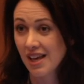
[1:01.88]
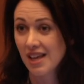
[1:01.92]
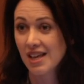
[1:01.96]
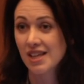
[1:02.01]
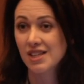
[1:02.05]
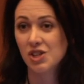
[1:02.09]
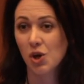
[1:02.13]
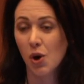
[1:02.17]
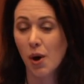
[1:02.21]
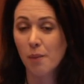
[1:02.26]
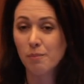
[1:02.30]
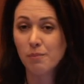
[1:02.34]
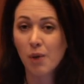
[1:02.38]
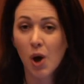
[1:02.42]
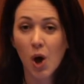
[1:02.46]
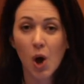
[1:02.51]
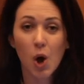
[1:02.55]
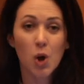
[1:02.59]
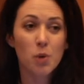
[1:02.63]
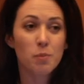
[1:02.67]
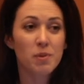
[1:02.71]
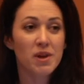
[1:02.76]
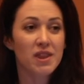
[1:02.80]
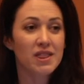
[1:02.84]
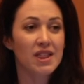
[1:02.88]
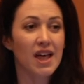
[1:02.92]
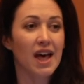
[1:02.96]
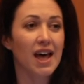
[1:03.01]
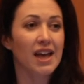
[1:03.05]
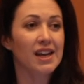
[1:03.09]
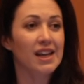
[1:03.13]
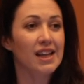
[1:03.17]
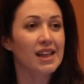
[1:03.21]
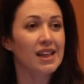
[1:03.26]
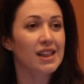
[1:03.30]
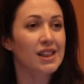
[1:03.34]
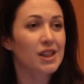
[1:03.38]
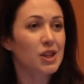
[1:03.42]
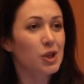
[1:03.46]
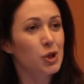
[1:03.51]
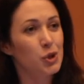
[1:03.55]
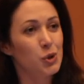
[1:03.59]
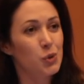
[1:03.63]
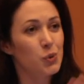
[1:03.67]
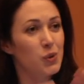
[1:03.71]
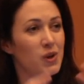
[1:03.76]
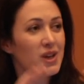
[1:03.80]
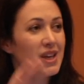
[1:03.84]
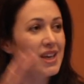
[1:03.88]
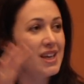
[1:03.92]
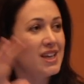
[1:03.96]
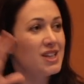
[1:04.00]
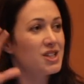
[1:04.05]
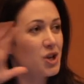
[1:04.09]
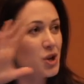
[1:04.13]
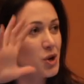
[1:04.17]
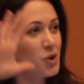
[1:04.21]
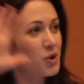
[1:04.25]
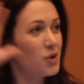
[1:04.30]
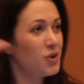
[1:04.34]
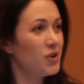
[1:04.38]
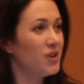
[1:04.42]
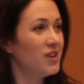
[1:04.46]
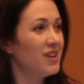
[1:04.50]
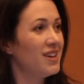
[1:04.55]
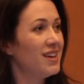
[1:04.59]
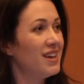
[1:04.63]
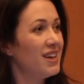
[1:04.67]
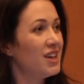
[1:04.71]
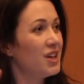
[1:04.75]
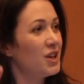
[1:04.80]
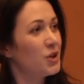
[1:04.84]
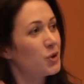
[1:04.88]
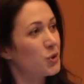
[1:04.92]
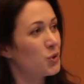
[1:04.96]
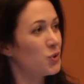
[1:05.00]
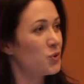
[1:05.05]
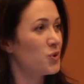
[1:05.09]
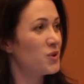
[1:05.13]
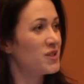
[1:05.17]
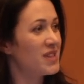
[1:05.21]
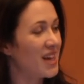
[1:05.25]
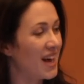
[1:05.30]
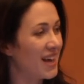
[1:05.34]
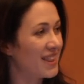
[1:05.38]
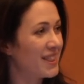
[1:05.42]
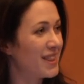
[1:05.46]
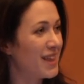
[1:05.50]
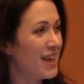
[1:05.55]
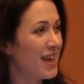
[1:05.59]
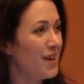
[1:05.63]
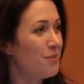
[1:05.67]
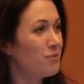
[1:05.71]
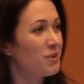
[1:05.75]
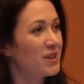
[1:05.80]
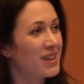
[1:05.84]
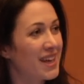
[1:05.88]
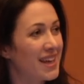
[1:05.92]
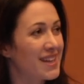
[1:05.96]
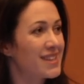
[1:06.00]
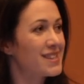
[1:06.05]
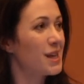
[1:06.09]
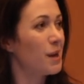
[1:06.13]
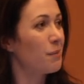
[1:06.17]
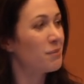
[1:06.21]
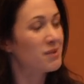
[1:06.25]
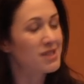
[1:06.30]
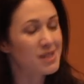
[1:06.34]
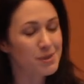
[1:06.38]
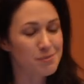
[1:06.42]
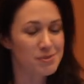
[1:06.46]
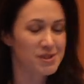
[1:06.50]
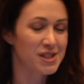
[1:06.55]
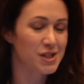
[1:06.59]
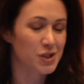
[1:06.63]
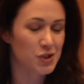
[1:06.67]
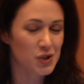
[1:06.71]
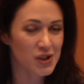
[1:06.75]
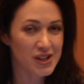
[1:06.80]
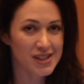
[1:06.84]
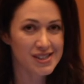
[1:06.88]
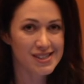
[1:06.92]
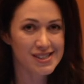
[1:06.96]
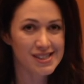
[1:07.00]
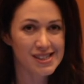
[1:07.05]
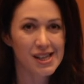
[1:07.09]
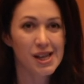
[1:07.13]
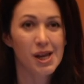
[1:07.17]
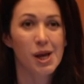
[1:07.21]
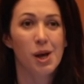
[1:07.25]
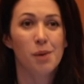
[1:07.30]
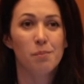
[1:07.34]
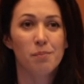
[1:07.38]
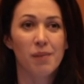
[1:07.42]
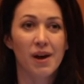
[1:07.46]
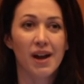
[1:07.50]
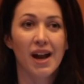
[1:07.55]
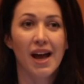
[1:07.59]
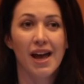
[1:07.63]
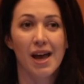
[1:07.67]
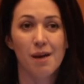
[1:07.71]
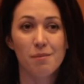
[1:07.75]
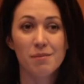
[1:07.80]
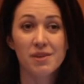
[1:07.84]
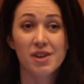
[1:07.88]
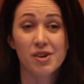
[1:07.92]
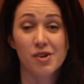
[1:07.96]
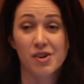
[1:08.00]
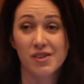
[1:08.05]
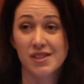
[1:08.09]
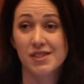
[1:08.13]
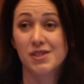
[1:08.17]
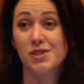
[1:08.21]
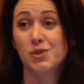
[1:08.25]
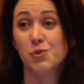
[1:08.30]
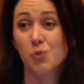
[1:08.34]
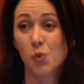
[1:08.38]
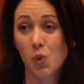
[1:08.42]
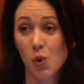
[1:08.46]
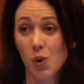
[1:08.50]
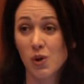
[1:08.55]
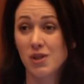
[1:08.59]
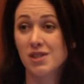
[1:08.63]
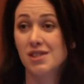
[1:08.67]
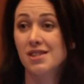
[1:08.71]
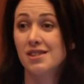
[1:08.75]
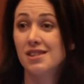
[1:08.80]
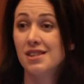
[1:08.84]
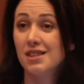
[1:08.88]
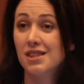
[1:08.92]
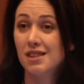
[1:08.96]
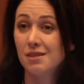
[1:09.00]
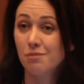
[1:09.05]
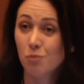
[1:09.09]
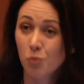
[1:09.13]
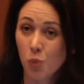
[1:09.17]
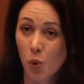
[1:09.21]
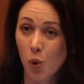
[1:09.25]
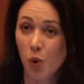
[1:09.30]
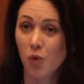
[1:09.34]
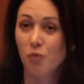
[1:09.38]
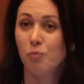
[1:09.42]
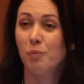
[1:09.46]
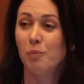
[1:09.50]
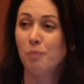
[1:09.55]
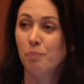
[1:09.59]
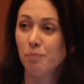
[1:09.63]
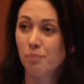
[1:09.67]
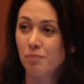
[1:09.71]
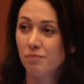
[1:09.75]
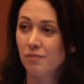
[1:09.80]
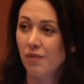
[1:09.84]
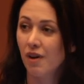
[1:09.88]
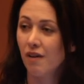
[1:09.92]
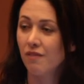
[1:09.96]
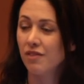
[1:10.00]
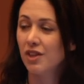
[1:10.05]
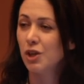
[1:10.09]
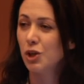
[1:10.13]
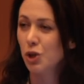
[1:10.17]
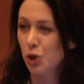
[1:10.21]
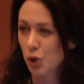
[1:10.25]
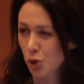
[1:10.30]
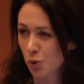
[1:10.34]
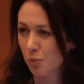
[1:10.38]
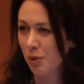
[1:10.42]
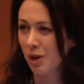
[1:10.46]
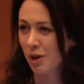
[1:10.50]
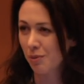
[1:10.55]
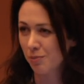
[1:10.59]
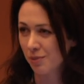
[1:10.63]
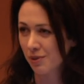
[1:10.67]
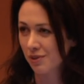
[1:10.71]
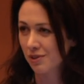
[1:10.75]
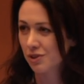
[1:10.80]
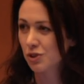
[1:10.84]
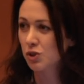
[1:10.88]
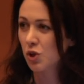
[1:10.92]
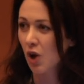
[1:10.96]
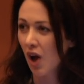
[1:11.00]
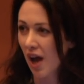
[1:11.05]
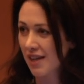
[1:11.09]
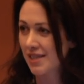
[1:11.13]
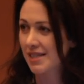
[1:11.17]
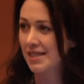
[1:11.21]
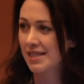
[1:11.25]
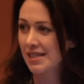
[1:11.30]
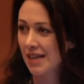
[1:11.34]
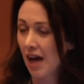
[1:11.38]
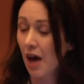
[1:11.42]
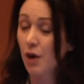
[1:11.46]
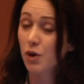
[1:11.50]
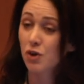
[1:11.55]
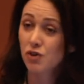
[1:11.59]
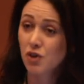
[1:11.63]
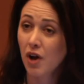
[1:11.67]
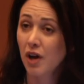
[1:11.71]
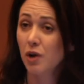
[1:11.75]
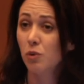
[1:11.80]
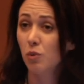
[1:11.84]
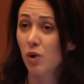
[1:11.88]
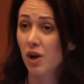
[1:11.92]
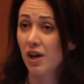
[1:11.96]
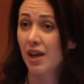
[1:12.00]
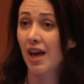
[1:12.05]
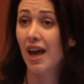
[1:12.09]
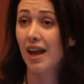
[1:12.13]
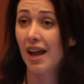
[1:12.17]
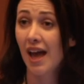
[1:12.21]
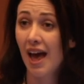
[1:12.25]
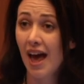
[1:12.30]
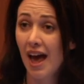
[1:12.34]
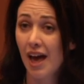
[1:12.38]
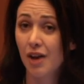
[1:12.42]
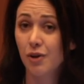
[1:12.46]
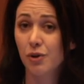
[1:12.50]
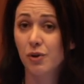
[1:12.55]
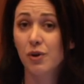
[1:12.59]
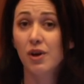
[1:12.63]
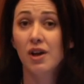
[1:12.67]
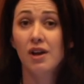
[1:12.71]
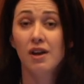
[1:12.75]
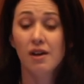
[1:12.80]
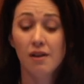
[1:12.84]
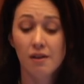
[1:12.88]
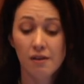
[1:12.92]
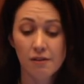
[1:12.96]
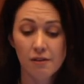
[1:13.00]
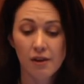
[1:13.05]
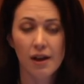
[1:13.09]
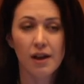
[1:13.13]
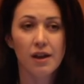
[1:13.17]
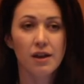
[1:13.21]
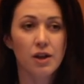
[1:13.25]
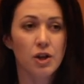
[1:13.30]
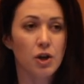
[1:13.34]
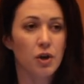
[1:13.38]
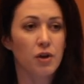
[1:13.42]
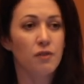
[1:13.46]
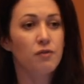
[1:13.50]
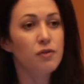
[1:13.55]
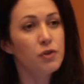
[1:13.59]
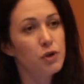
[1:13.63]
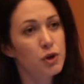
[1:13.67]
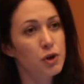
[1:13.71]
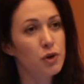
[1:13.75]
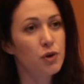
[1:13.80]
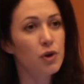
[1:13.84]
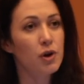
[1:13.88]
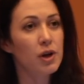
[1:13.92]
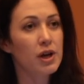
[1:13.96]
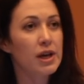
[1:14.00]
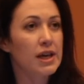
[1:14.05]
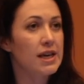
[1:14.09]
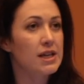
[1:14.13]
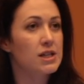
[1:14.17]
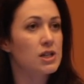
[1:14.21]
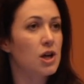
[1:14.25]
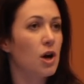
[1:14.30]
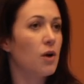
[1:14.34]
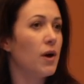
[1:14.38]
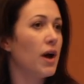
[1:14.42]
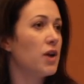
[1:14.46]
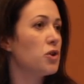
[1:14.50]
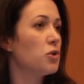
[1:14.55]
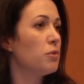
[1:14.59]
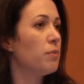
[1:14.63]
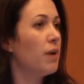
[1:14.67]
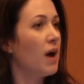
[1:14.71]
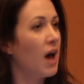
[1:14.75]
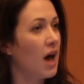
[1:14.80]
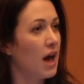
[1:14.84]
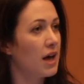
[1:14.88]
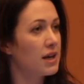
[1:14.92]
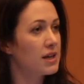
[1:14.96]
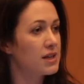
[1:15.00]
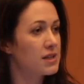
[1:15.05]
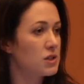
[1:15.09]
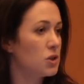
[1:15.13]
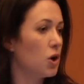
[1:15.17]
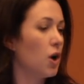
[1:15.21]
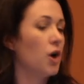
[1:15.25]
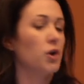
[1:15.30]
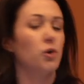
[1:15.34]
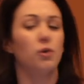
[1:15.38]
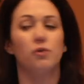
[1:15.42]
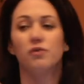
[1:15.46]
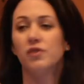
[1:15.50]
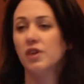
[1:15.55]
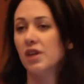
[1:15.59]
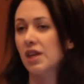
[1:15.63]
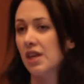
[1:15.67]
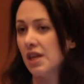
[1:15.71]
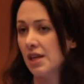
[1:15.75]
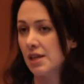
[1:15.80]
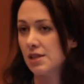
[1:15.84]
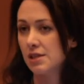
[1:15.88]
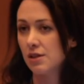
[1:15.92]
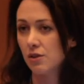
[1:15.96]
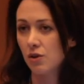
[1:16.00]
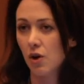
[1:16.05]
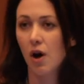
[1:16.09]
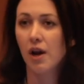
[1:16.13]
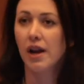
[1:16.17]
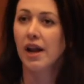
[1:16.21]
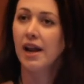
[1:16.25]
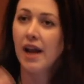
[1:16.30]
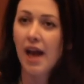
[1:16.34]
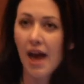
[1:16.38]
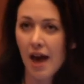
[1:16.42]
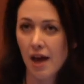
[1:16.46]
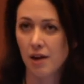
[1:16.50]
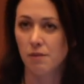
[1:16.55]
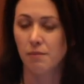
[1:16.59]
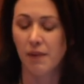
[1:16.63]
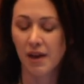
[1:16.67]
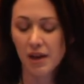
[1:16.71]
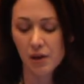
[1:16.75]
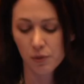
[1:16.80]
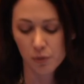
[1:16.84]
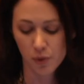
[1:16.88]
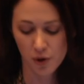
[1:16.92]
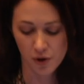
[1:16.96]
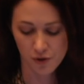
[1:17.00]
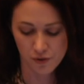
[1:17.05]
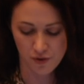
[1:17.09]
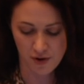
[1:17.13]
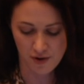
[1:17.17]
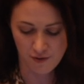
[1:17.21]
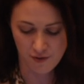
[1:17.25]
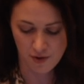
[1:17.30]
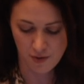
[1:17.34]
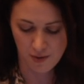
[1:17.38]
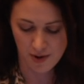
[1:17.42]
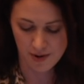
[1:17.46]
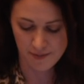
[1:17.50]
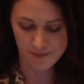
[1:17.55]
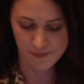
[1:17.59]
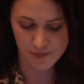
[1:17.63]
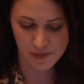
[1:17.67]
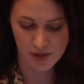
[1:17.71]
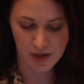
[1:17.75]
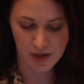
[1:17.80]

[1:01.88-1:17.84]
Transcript: So I'm hoping that you keto gurus out there will get some tips and tricks, but I am gearing this towards more of the new people trying to start or trying to work out how to, you know, if you're keto and your partner's not, or if the kids are not, and how to make it work for everyone.